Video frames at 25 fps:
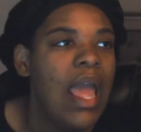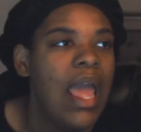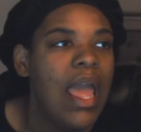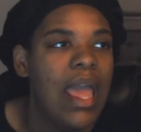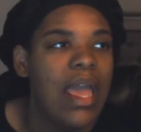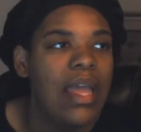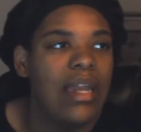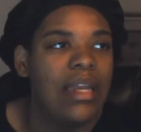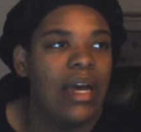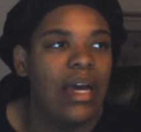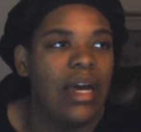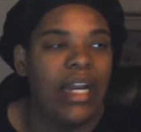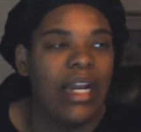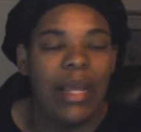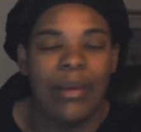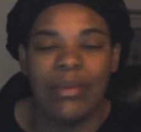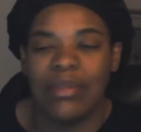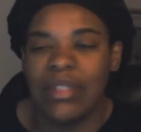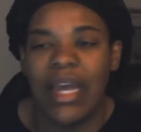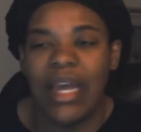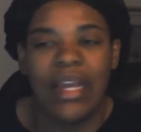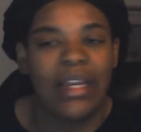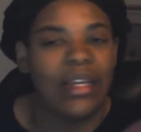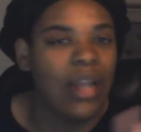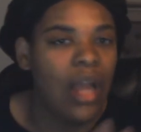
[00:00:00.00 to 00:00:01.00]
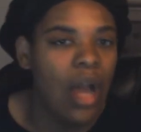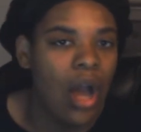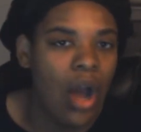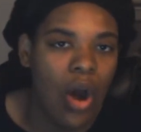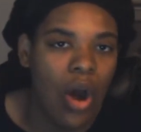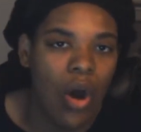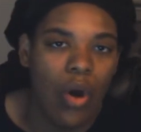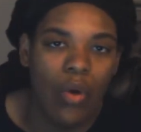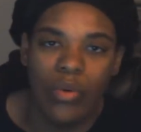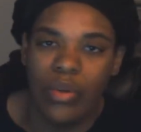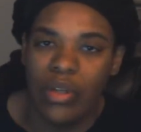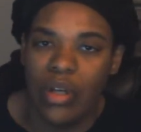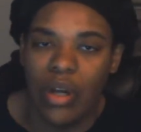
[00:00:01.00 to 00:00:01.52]
And they were like,
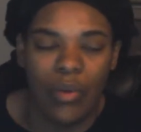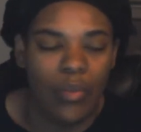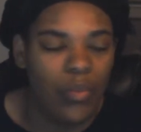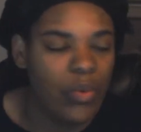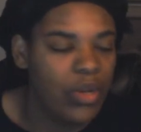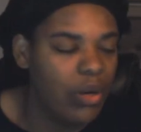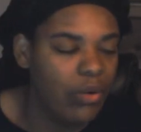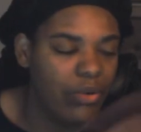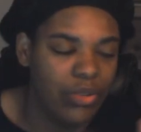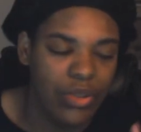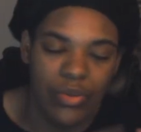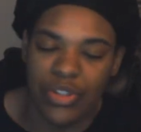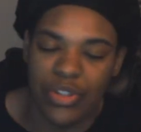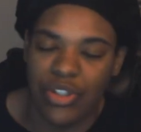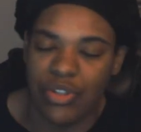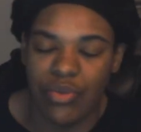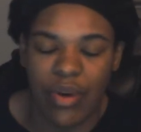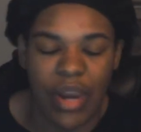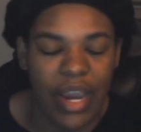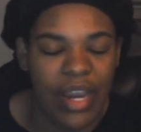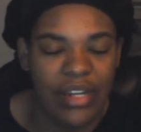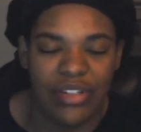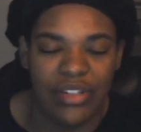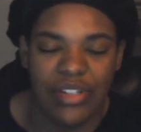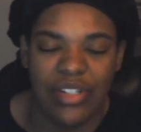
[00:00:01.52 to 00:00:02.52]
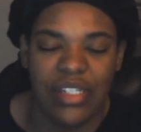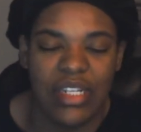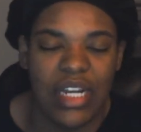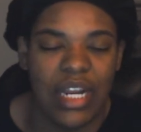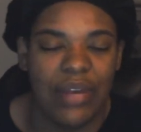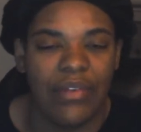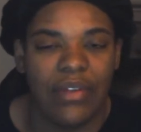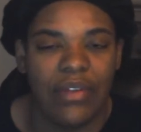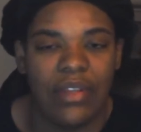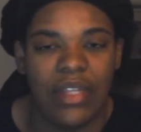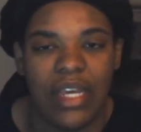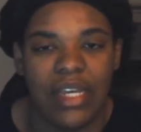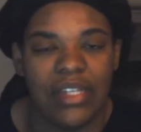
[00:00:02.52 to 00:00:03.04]
no, you know, we don't do strangers and
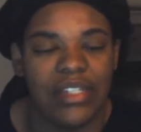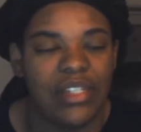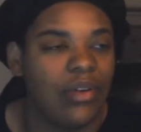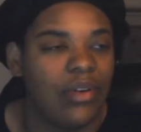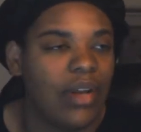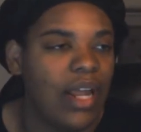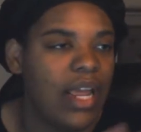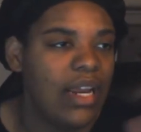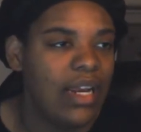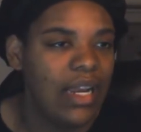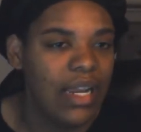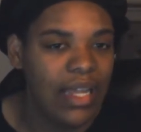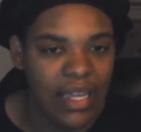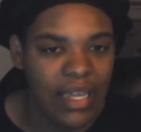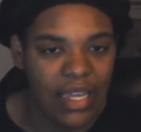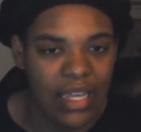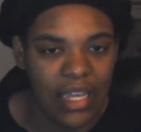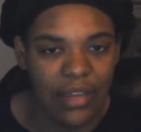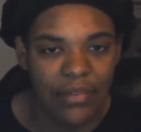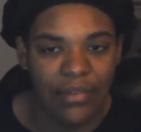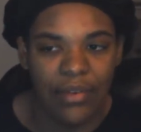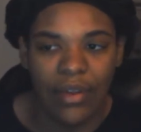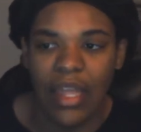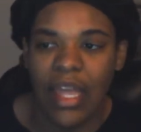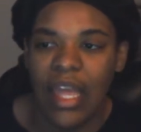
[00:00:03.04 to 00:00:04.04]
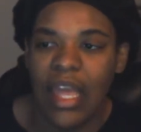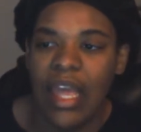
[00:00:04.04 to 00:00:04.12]
everything. So they leave.